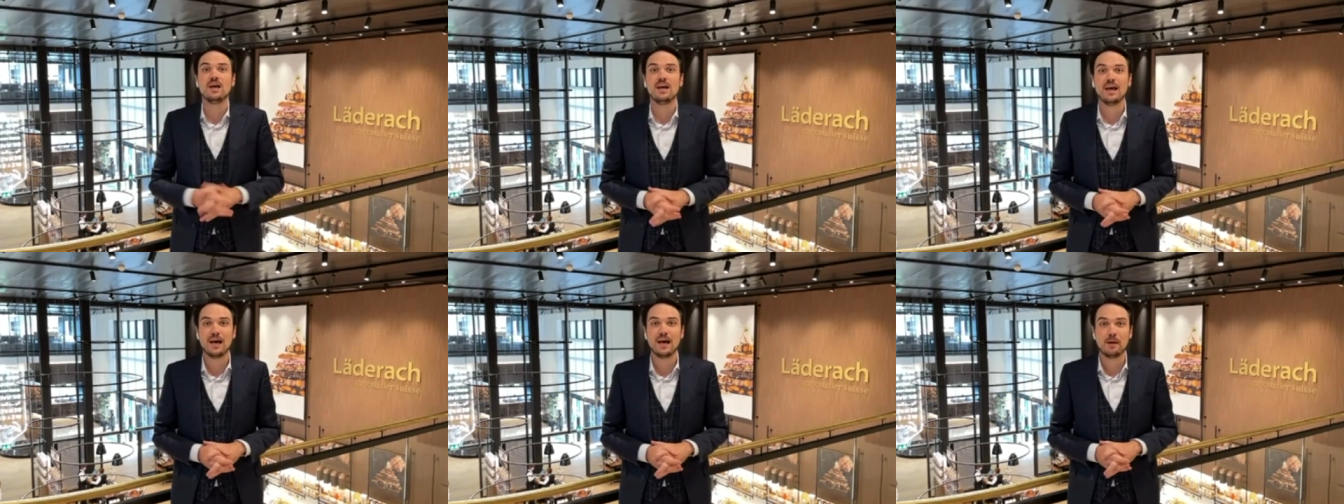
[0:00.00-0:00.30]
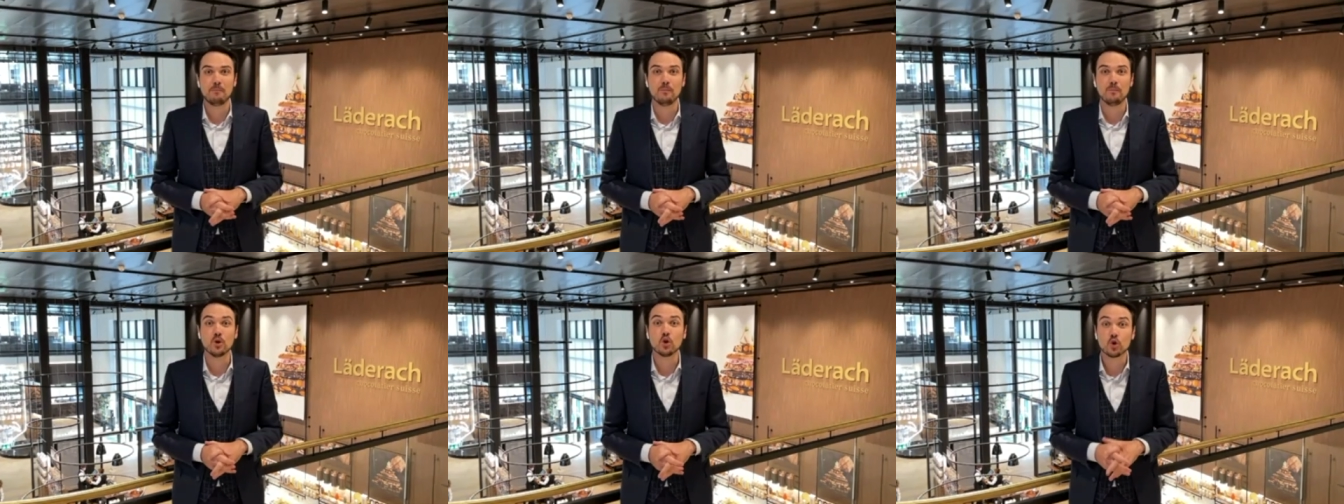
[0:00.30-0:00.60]

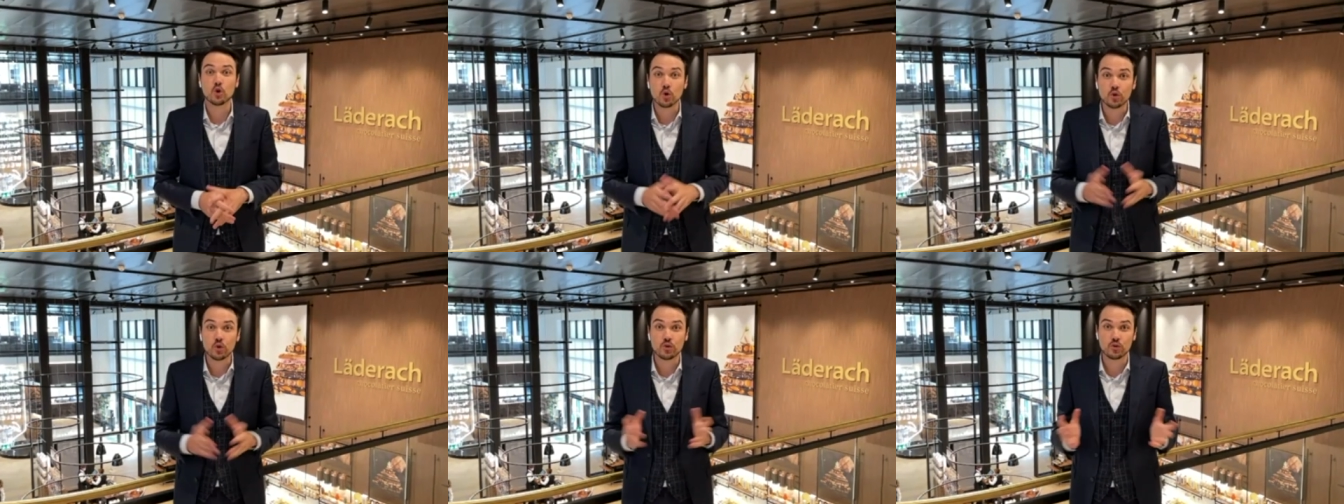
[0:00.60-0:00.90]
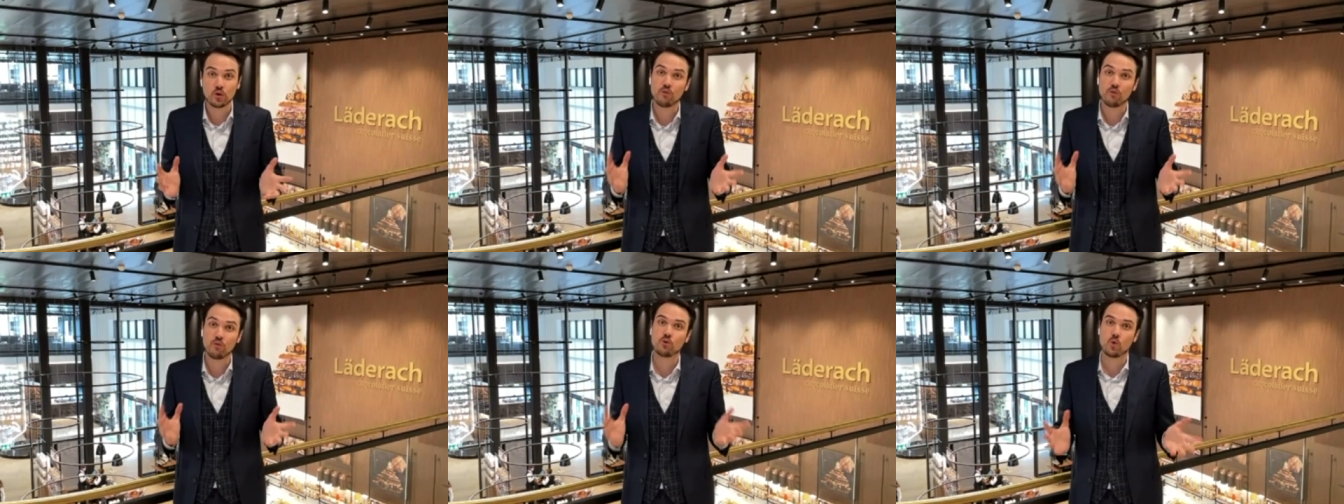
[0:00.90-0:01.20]
um, good,
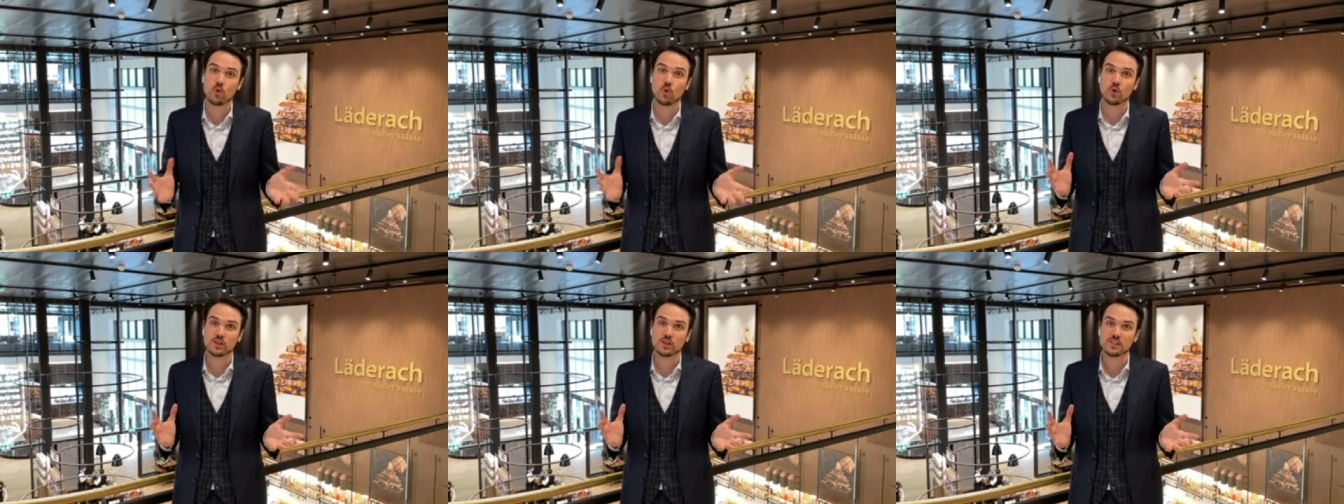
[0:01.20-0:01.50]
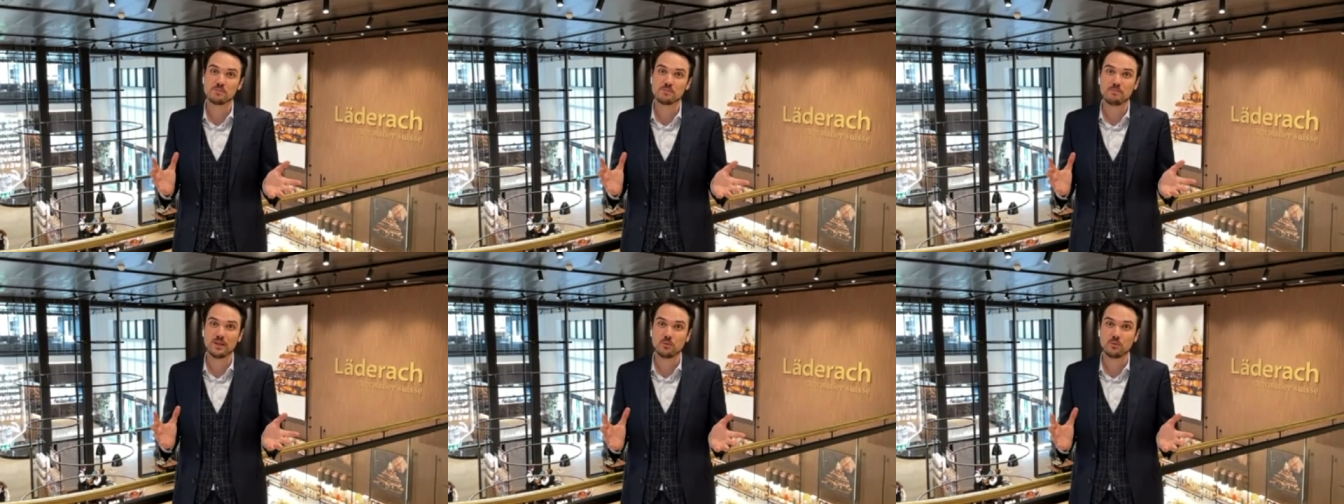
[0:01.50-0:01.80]
of course,
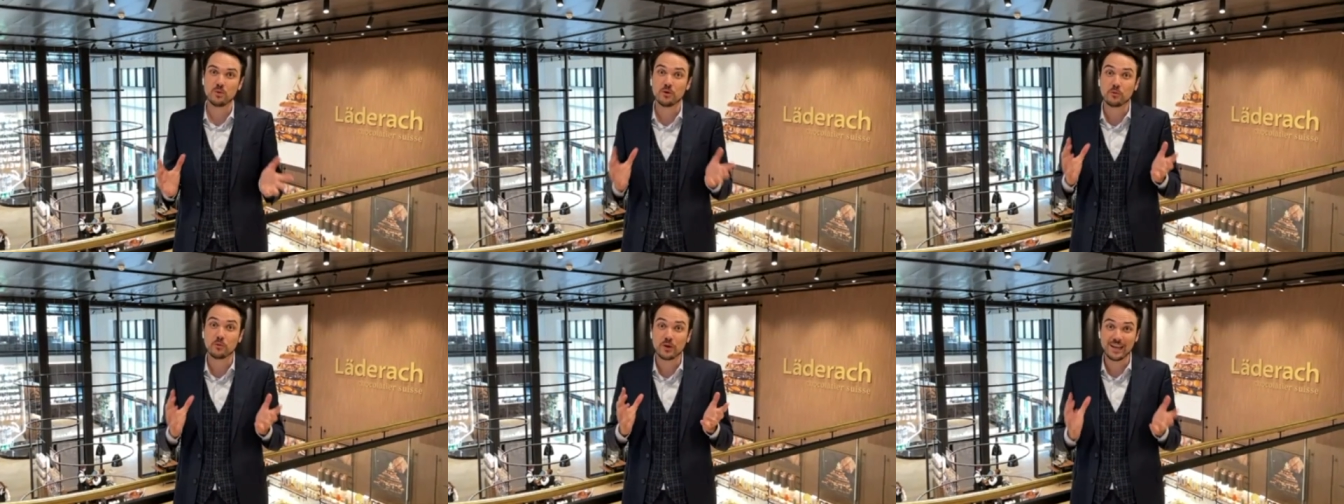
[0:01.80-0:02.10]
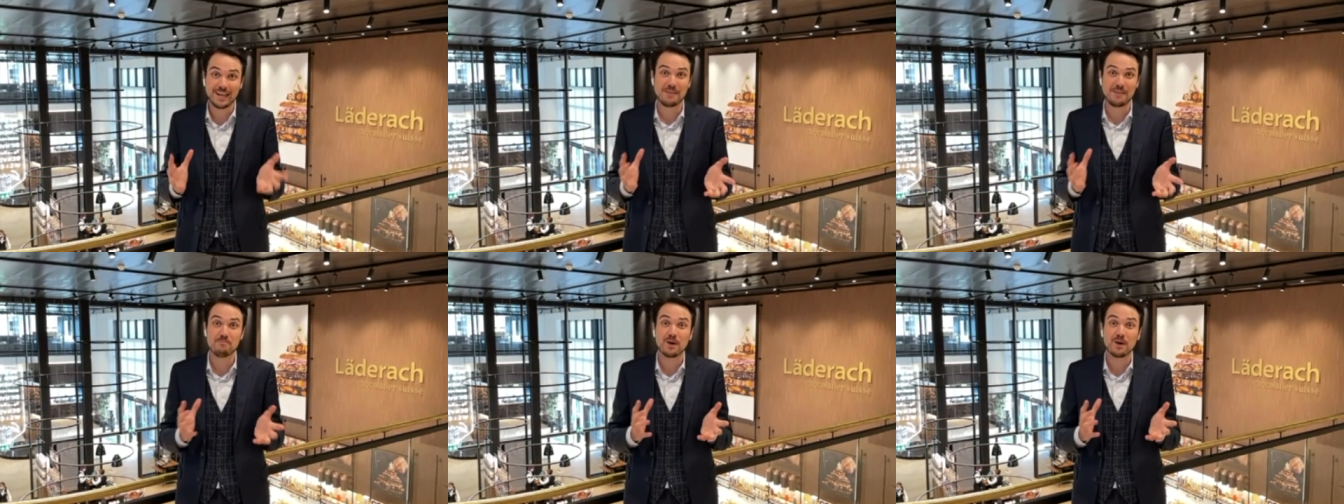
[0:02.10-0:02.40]
but we
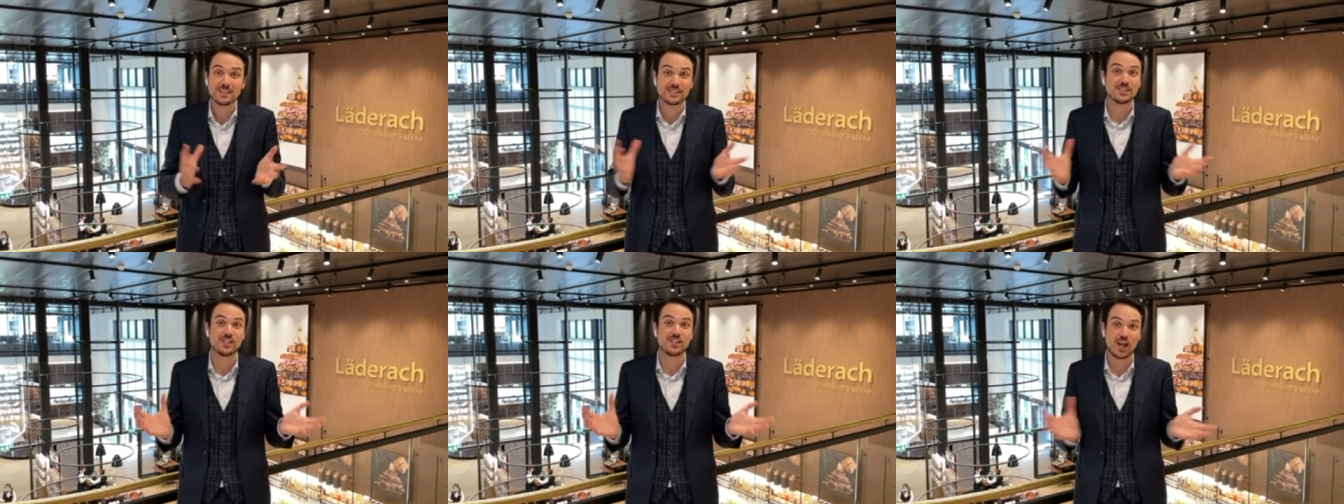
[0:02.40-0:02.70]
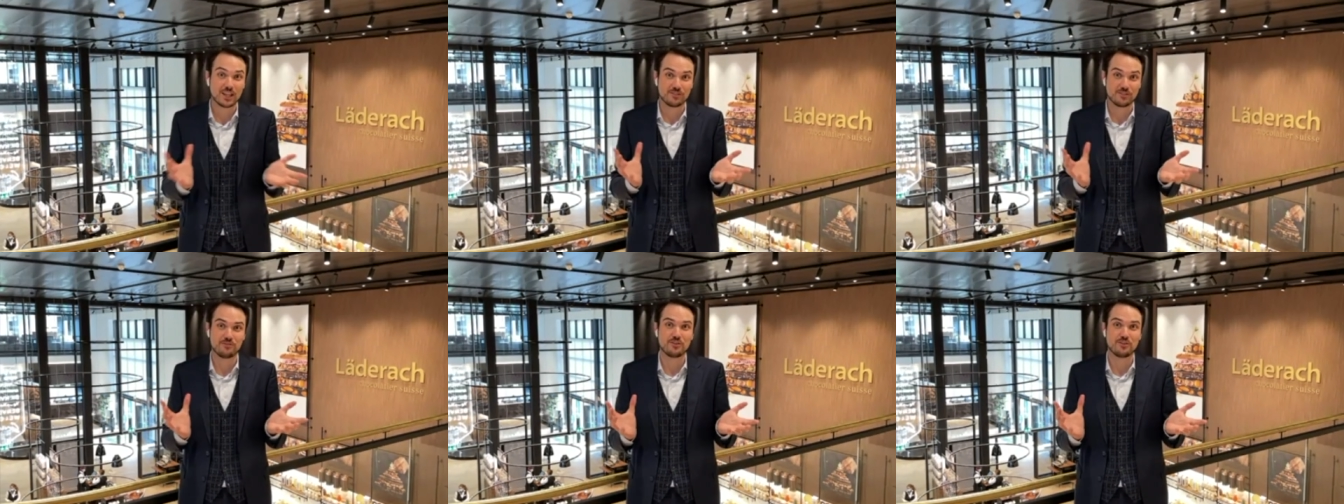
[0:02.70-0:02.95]
really must not